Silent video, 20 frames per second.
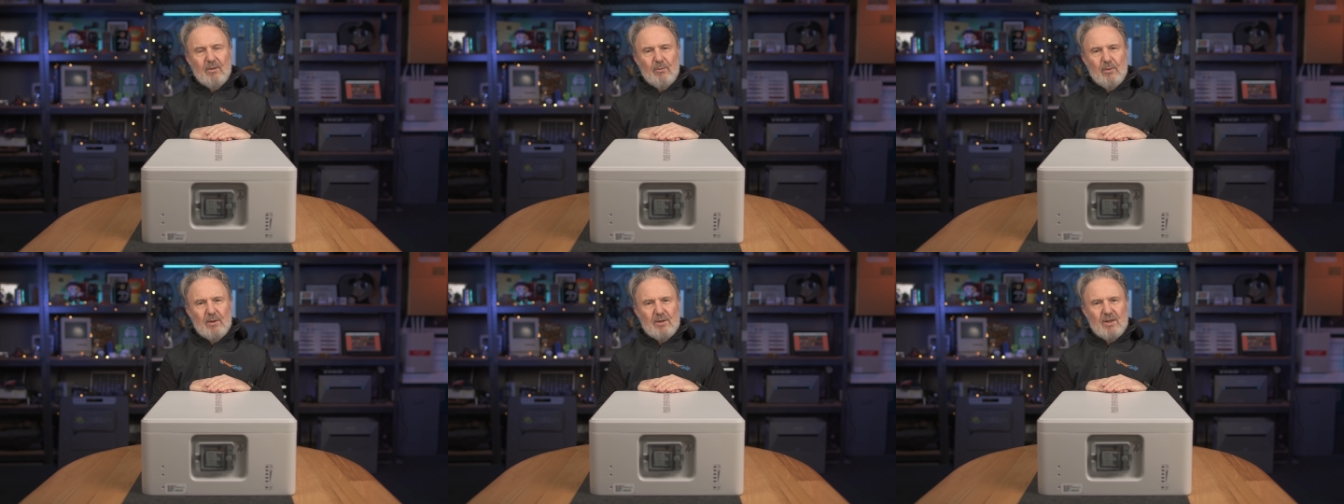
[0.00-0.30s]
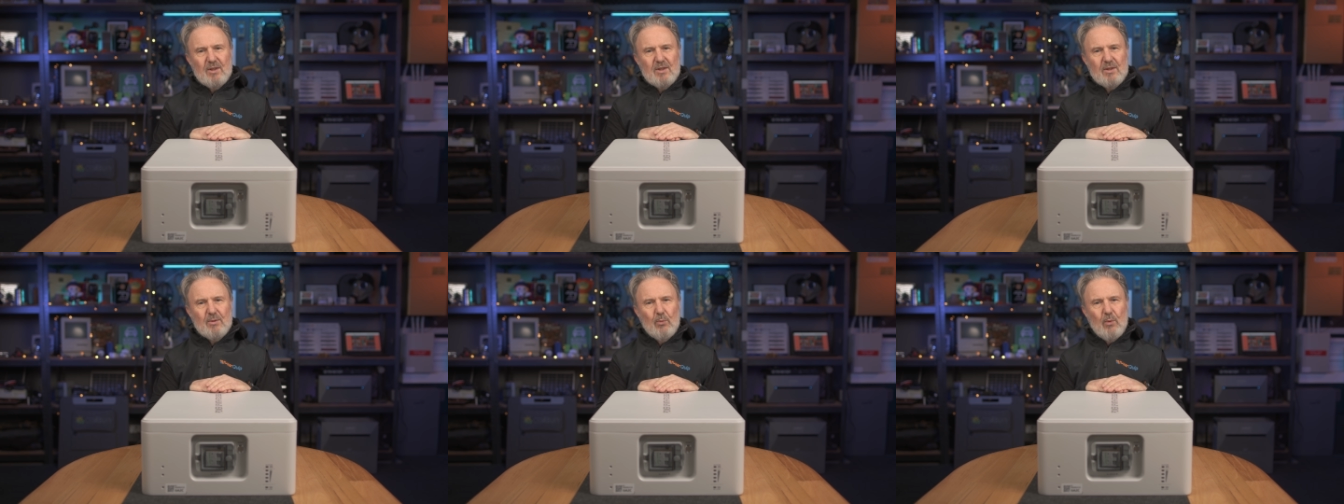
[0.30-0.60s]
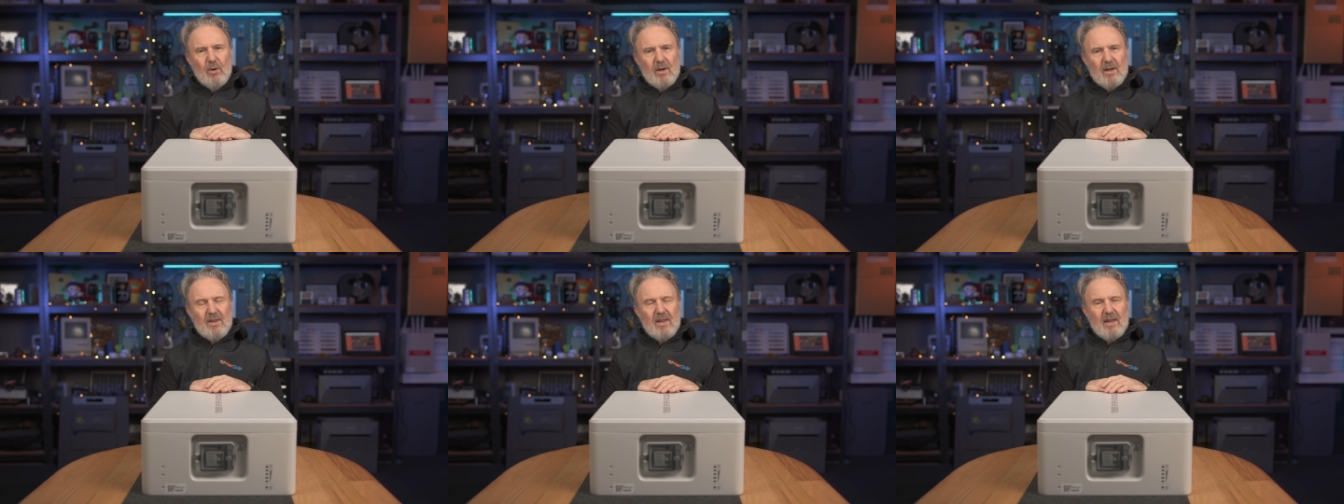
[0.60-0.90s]
which is
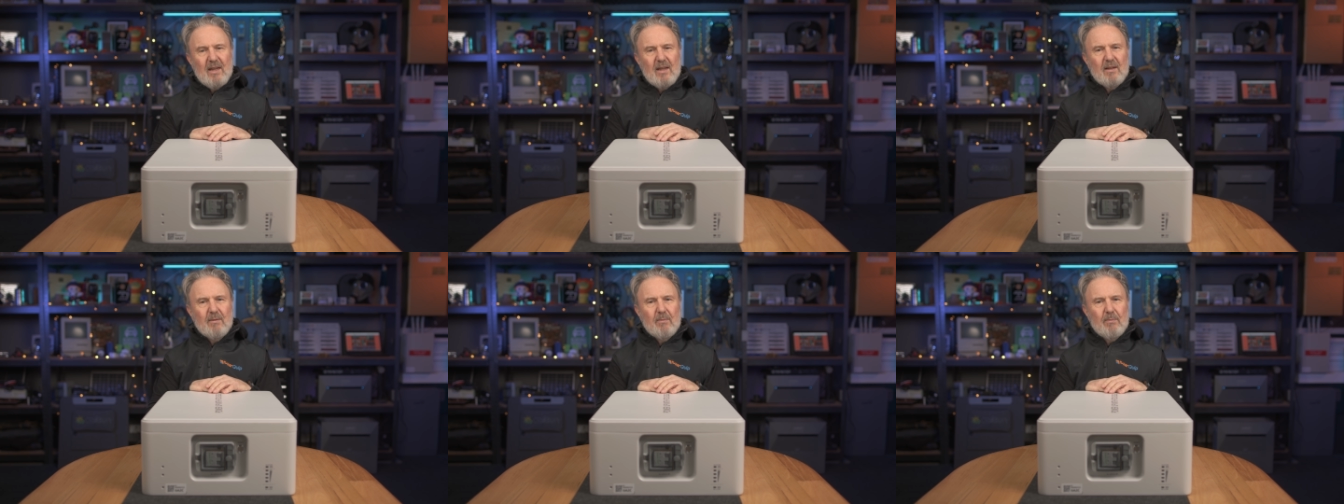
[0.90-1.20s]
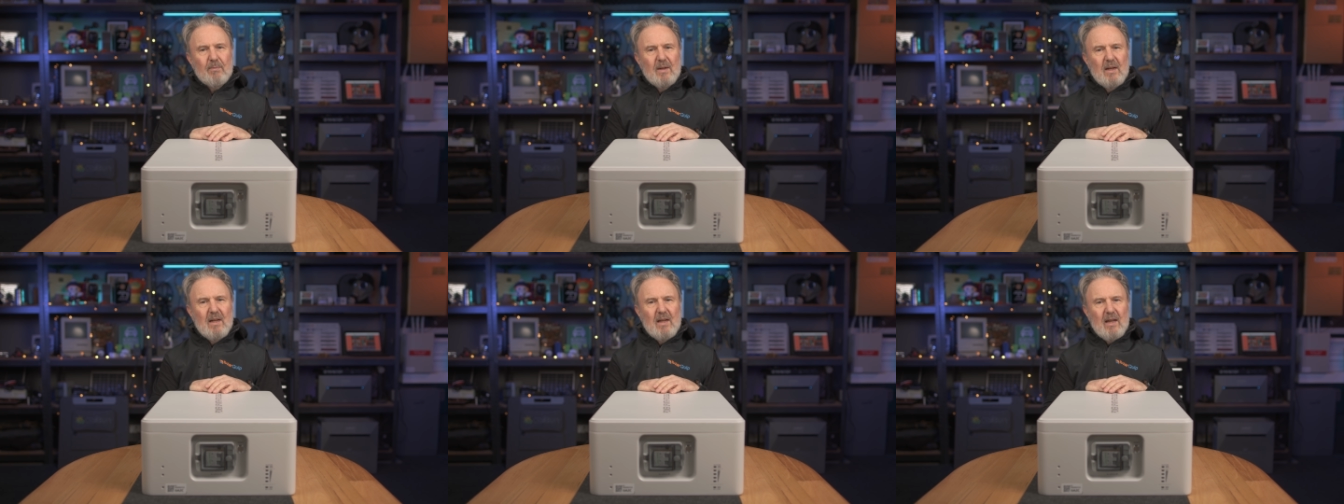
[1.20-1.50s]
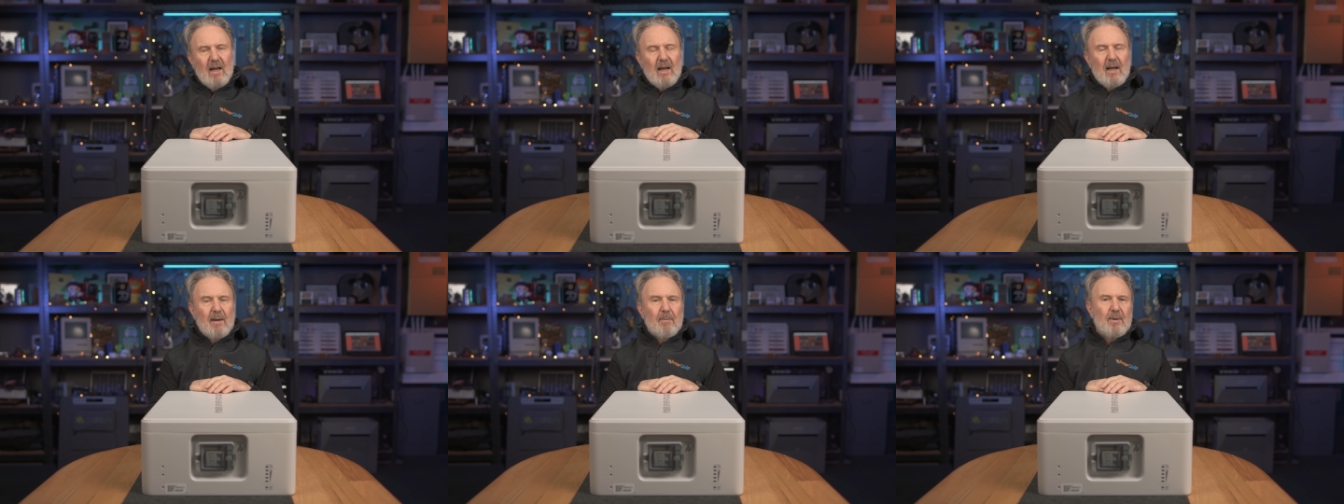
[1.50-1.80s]
why they can uh,